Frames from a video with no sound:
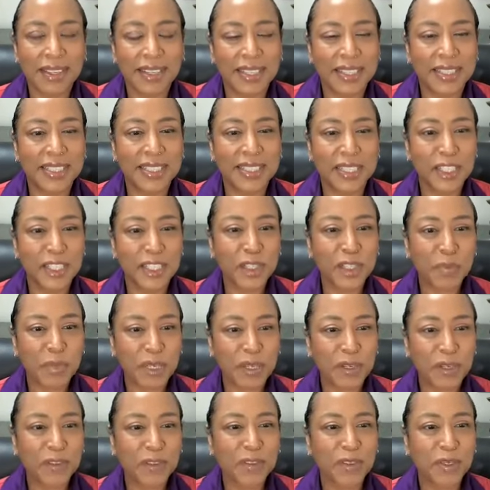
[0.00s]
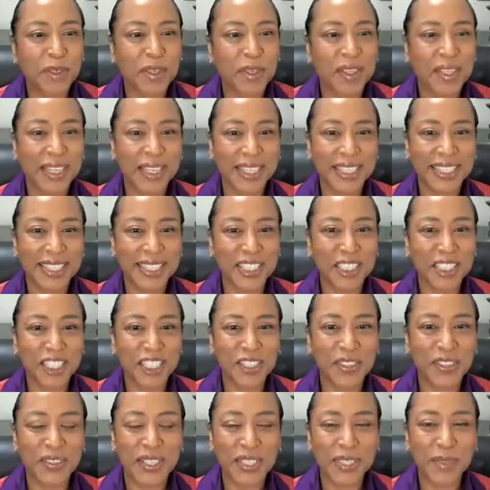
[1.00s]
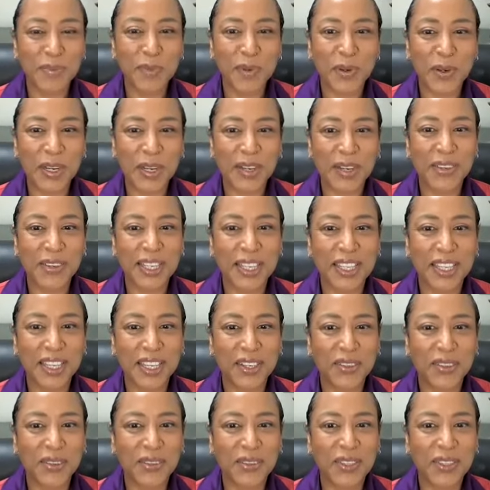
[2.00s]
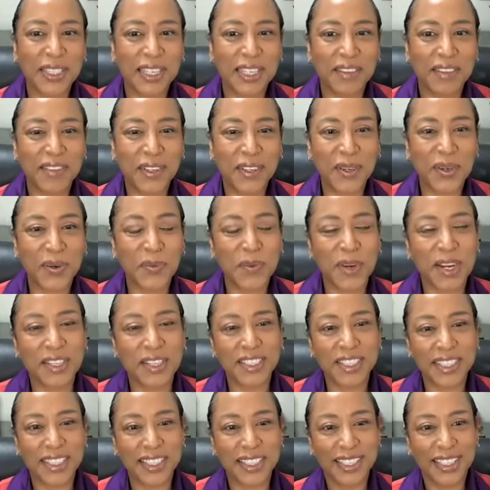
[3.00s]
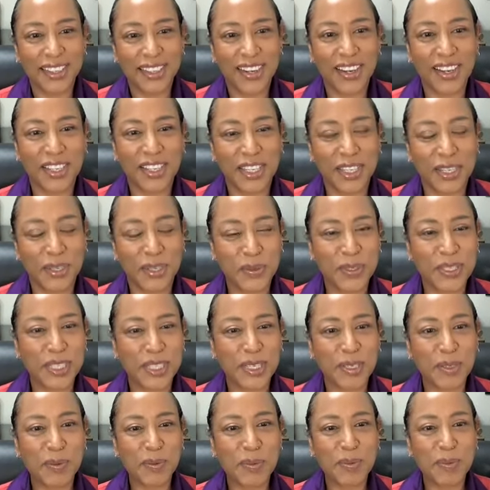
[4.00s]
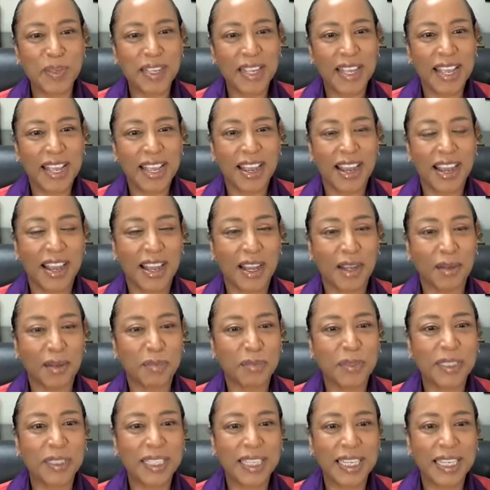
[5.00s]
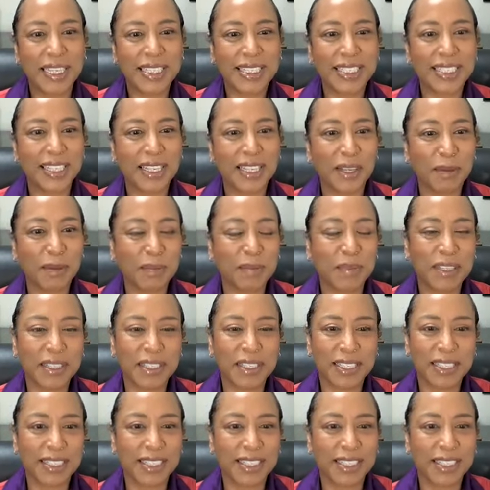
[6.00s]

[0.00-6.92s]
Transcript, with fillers: It's such a beautiful thing to share this morning with you. If you're watching on YouTube, um, please um,